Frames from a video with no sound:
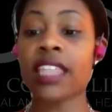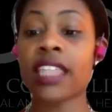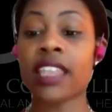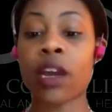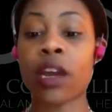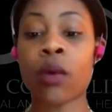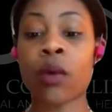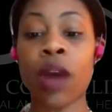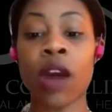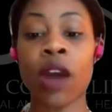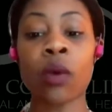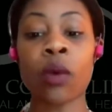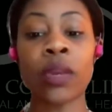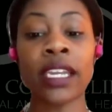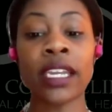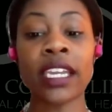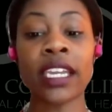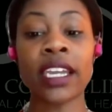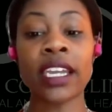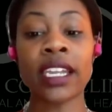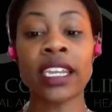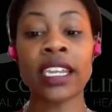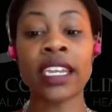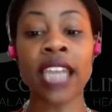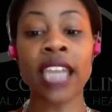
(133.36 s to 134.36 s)
that while we
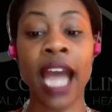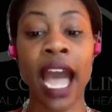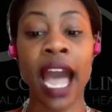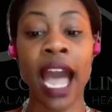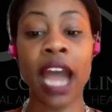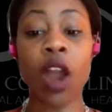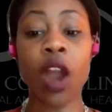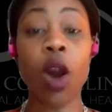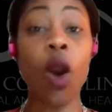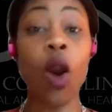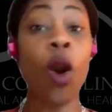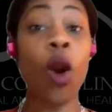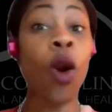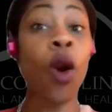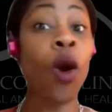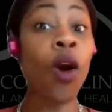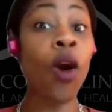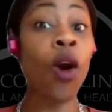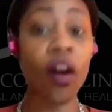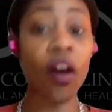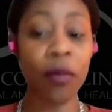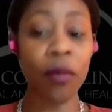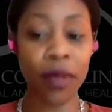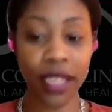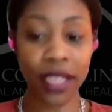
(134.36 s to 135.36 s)
cannot
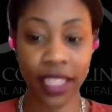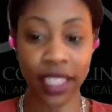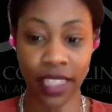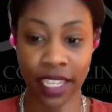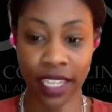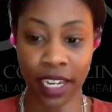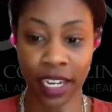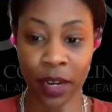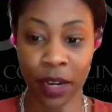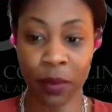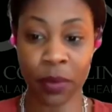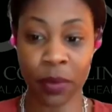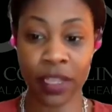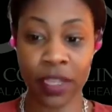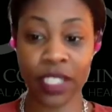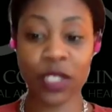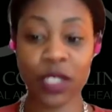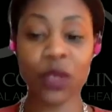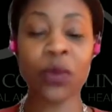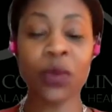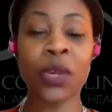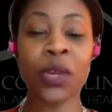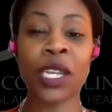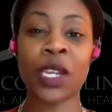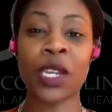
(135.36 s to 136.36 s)
all be therapists,
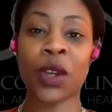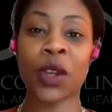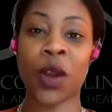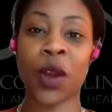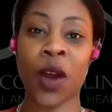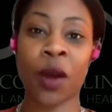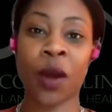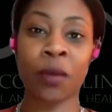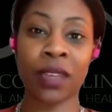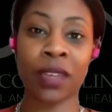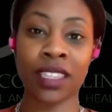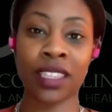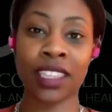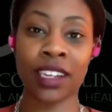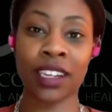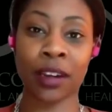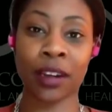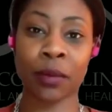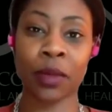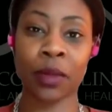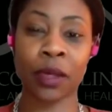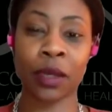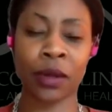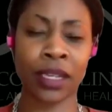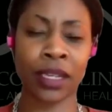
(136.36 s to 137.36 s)
we can all be
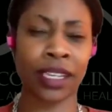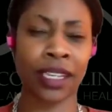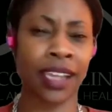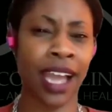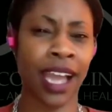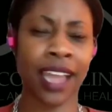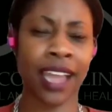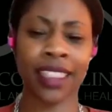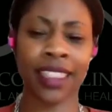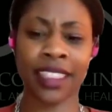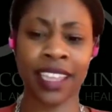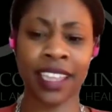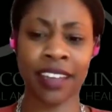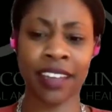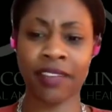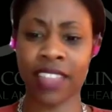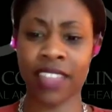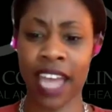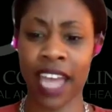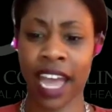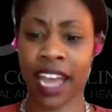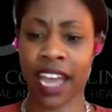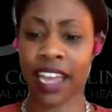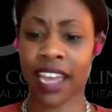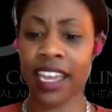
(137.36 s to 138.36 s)
therapeutic. I love
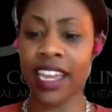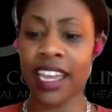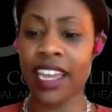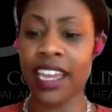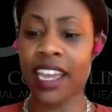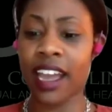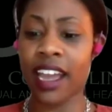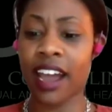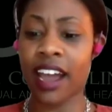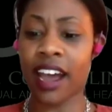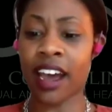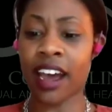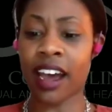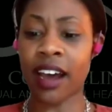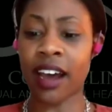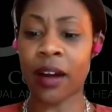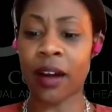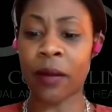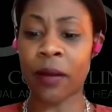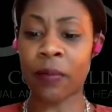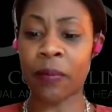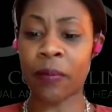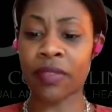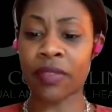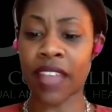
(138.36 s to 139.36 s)
that.
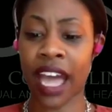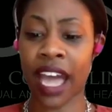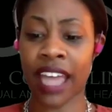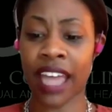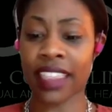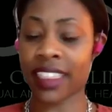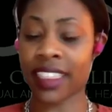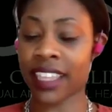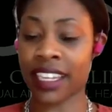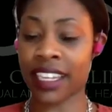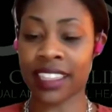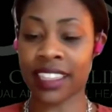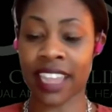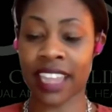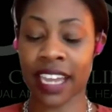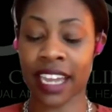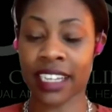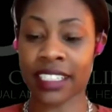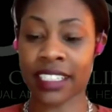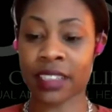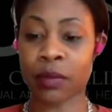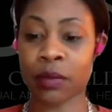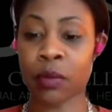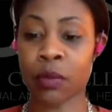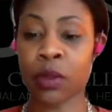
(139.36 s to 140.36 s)
I think that
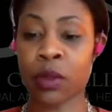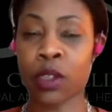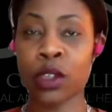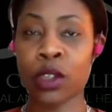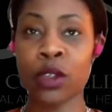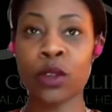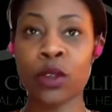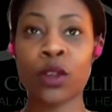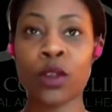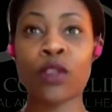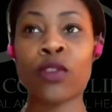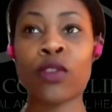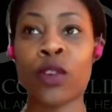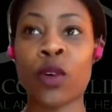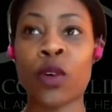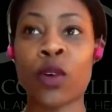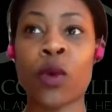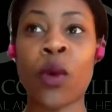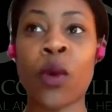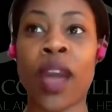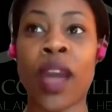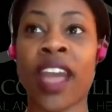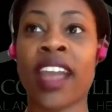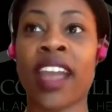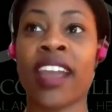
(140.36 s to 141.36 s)
is a beautiful
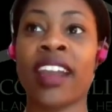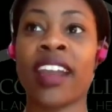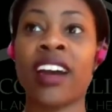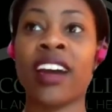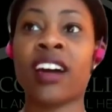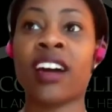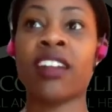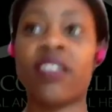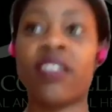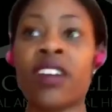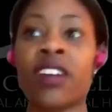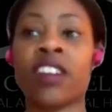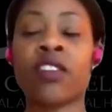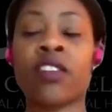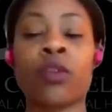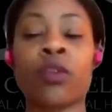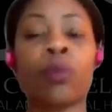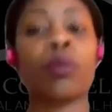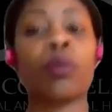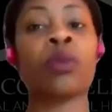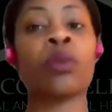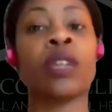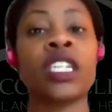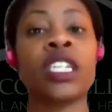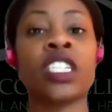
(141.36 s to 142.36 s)
way of
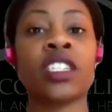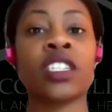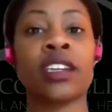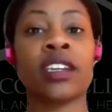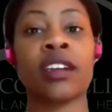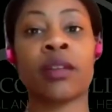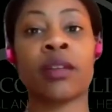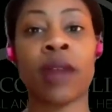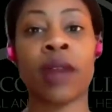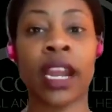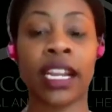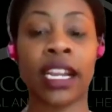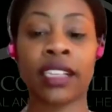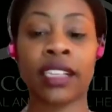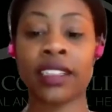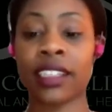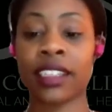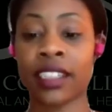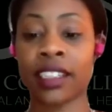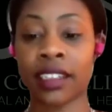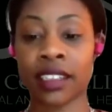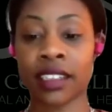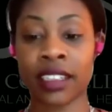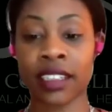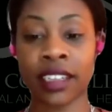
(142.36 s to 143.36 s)
bridging, right,
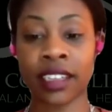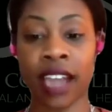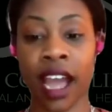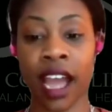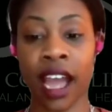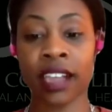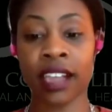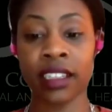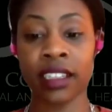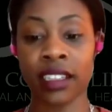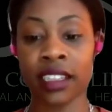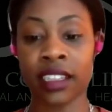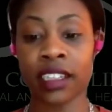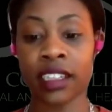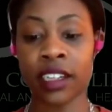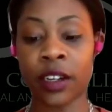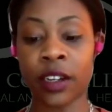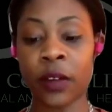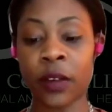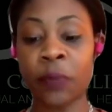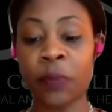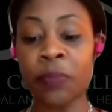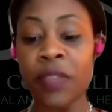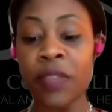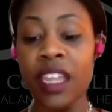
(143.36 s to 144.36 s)
clinical and
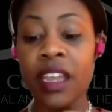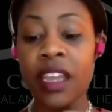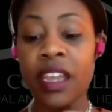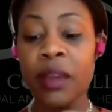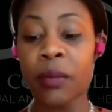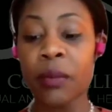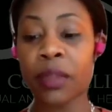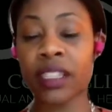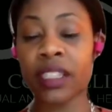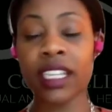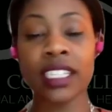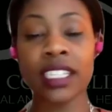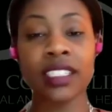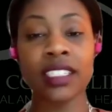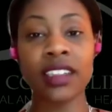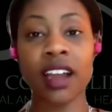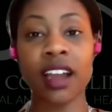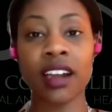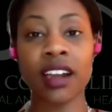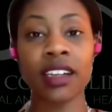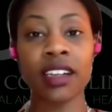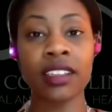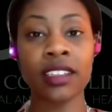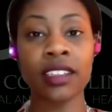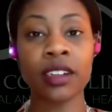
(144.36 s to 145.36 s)
non-clinical. But let's
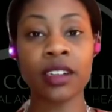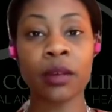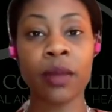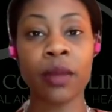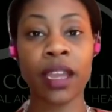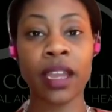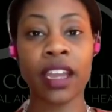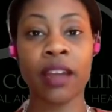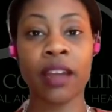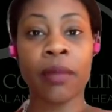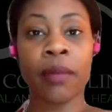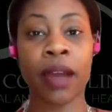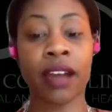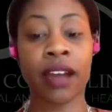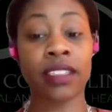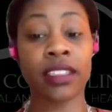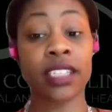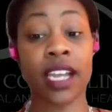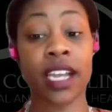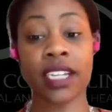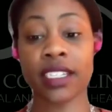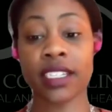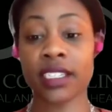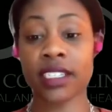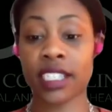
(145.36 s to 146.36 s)
talk a little bit about
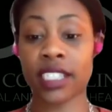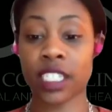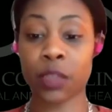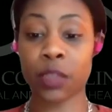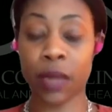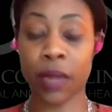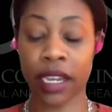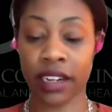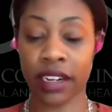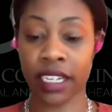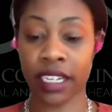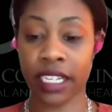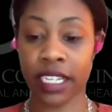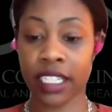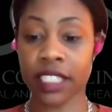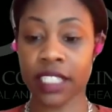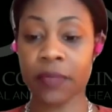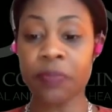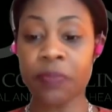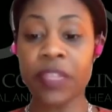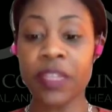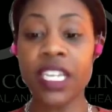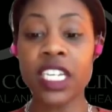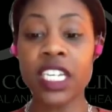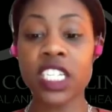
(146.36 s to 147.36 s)
Tasha's experience.
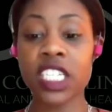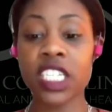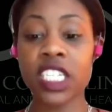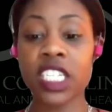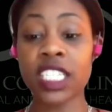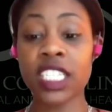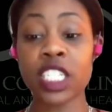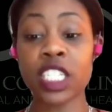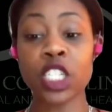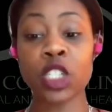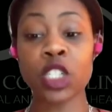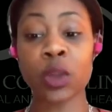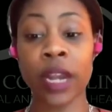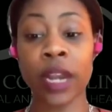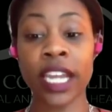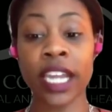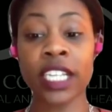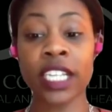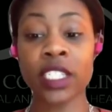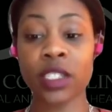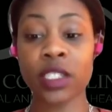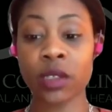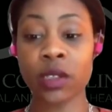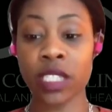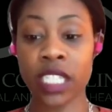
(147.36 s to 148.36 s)
She's a
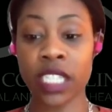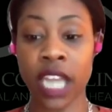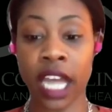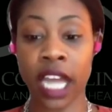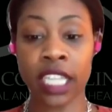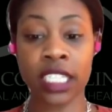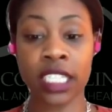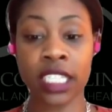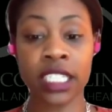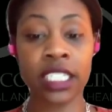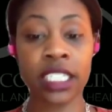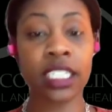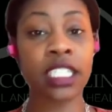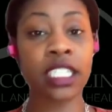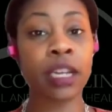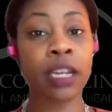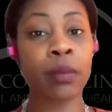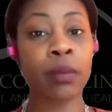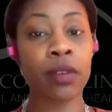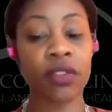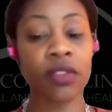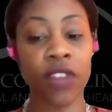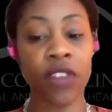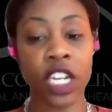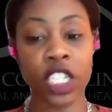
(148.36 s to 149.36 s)
trained sociologist and
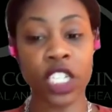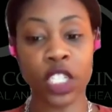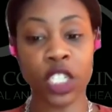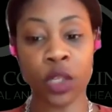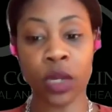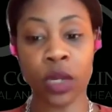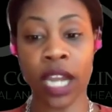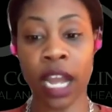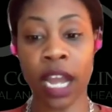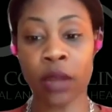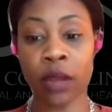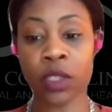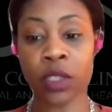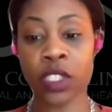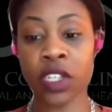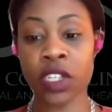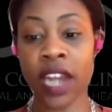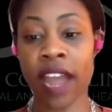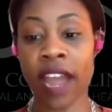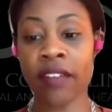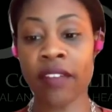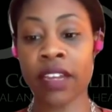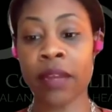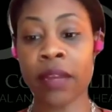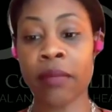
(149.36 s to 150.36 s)
professional counselor,
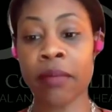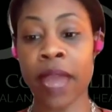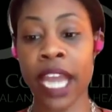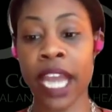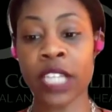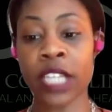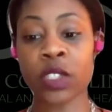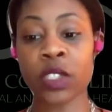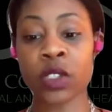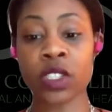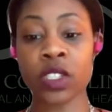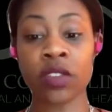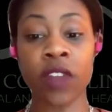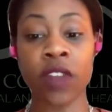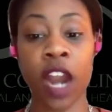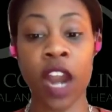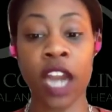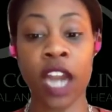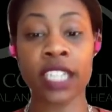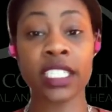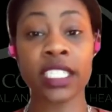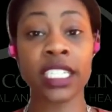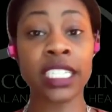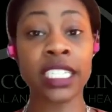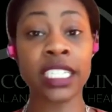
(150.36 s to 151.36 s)
having a master's of
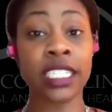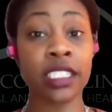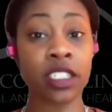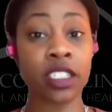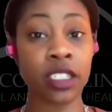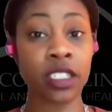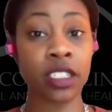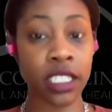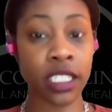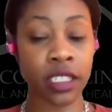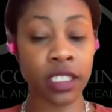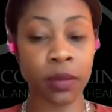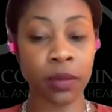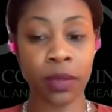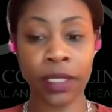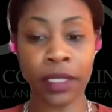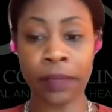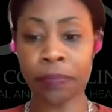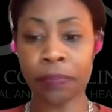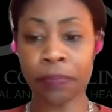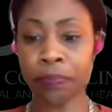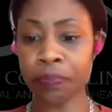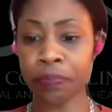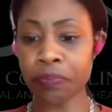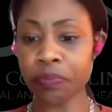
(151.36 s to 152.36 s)
arts in each
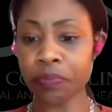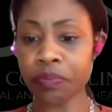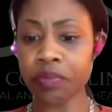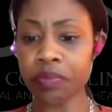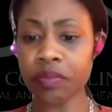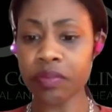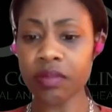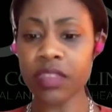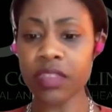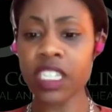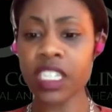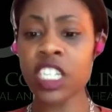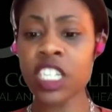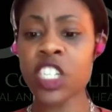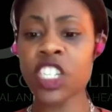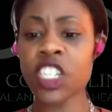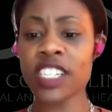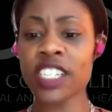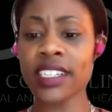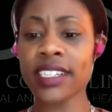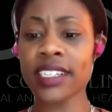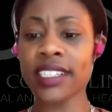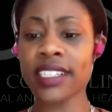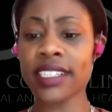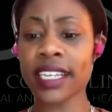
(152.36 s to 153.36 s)
discipline.
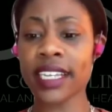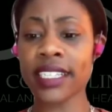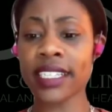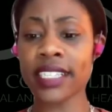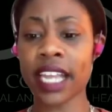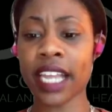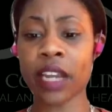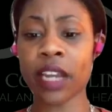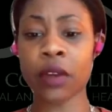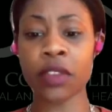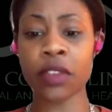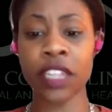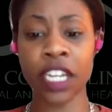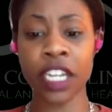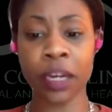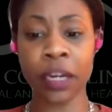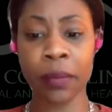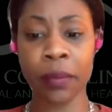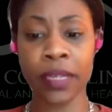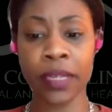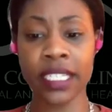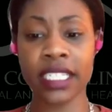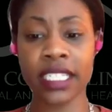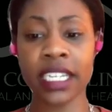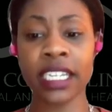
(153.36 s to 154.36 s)
She is a
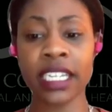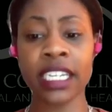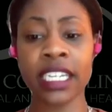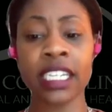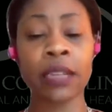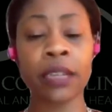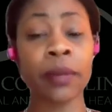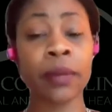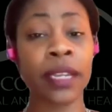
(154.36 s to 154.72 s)
psychotherapist and